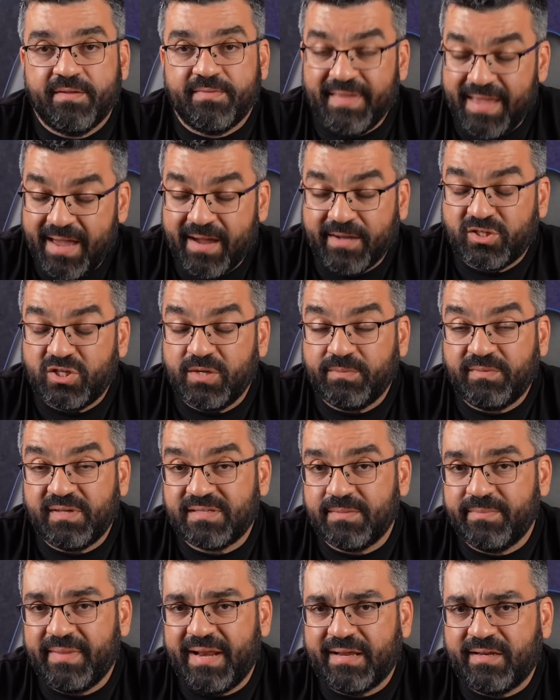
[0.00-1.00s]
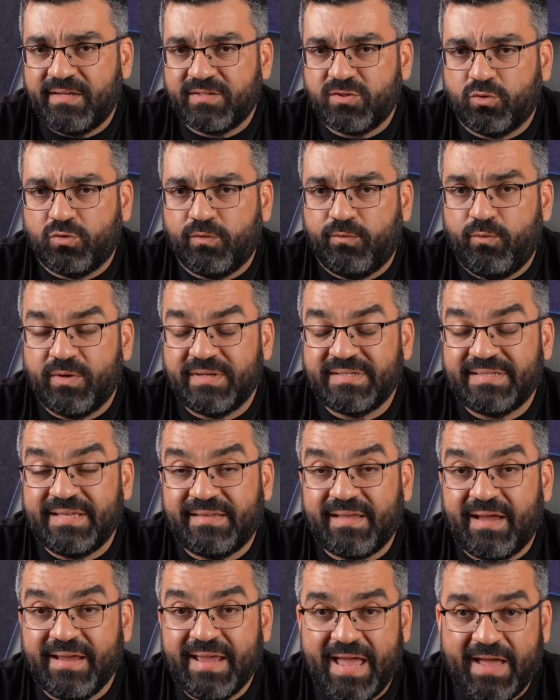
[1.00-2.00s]
The AI chip does the miraculous autofocus
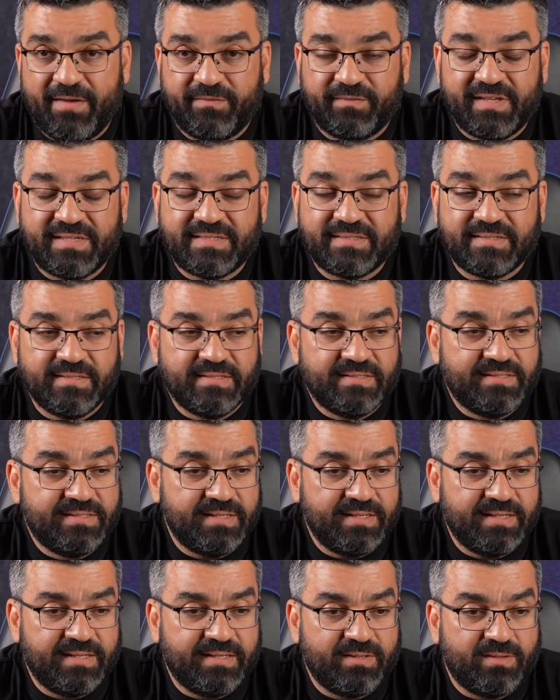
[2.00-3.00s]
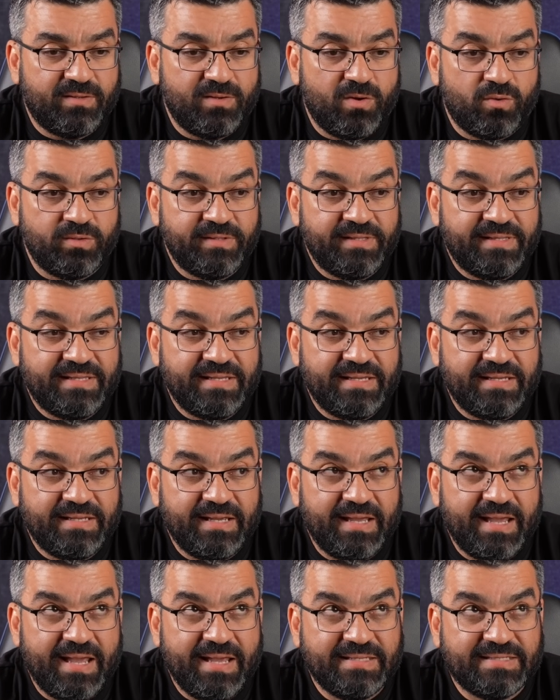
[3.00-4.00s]
that I have tested uh, on
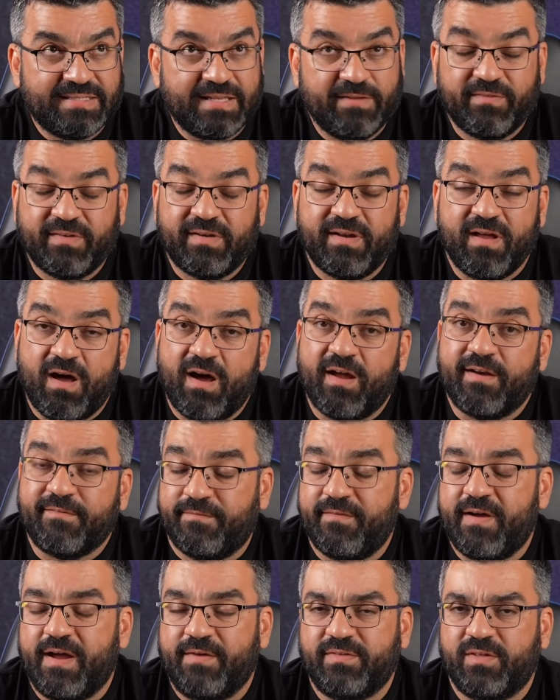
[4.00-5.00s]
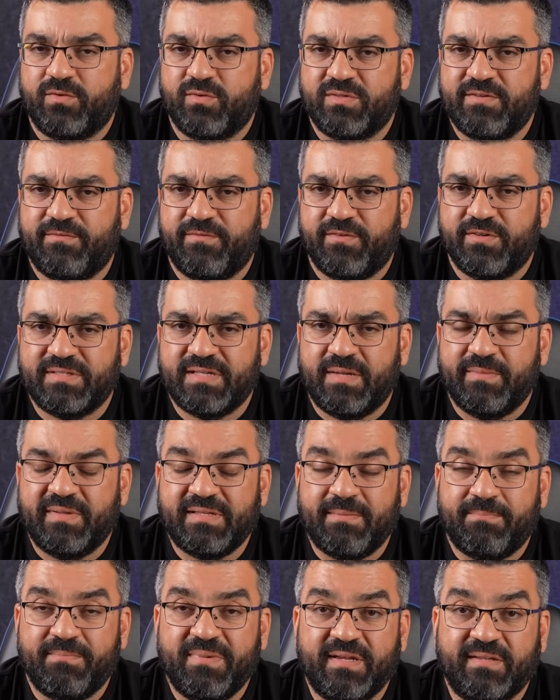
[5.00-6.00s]
the A7R5. That was the first time it
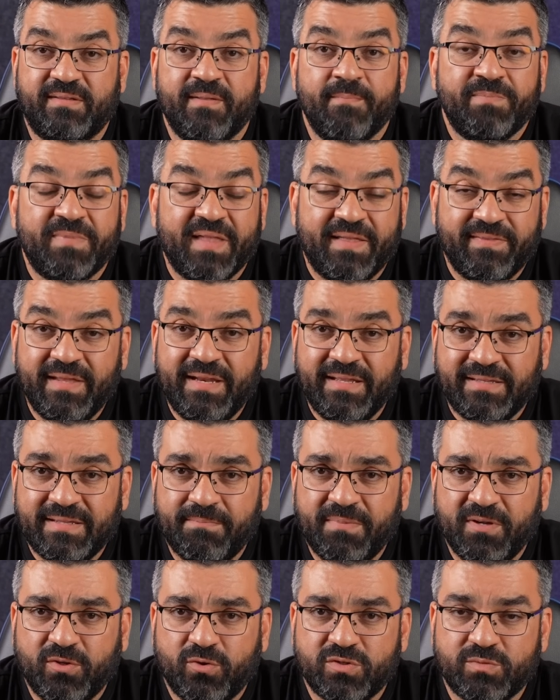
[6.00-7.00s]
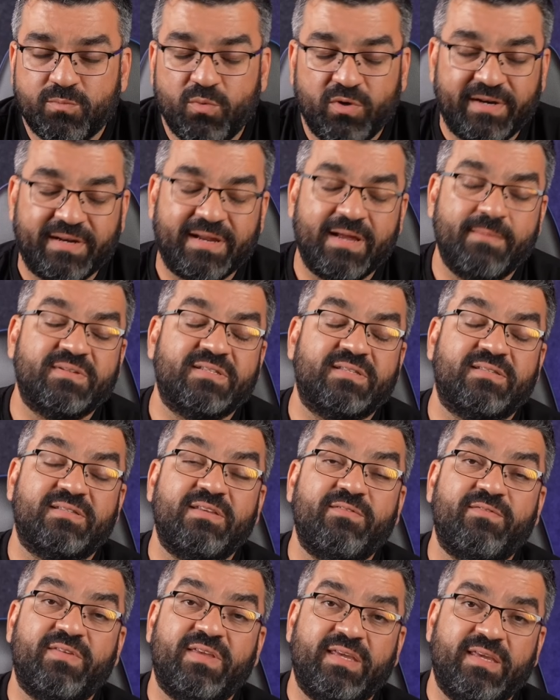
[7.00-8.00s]
appeared. And then it appeared on smaller cameras,
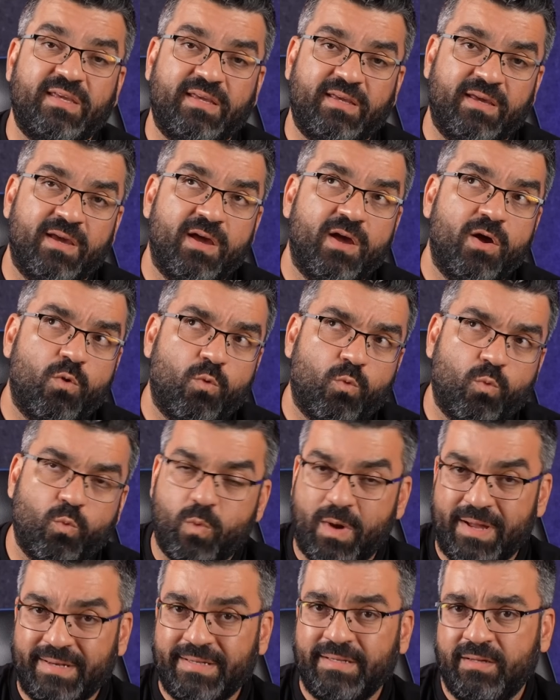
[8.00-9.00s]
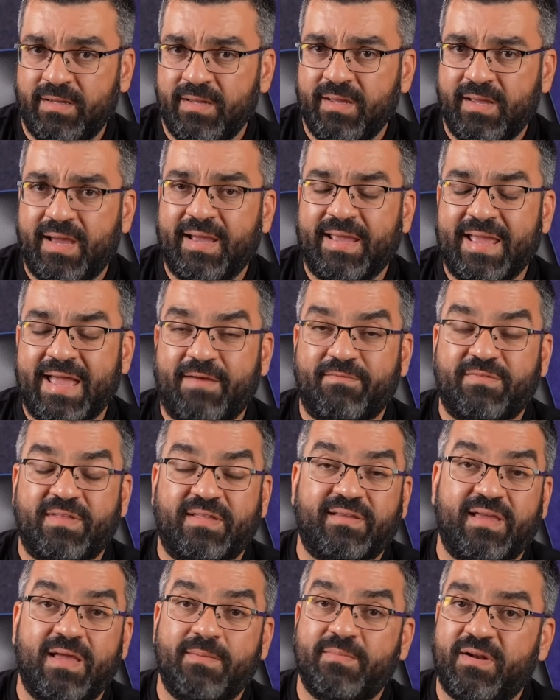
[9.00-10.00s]
the ZV-E1. I have
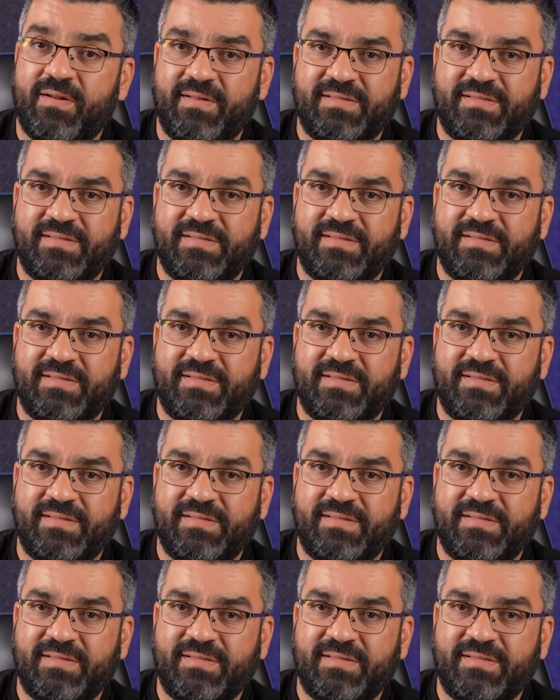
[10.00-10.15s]
that camera.